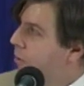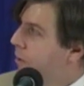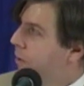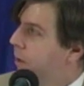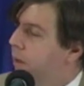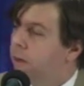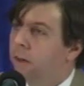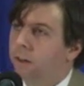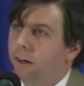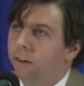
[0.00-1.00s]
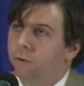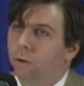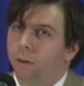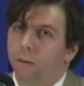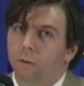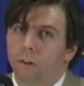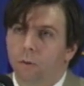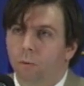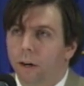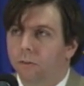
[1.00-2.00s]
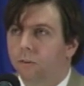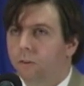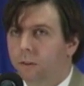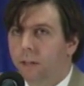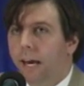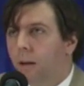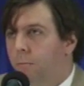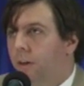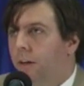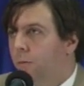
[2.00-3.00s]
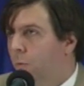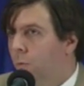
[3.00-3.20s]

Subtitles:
so the NAS survey of cheese prices can be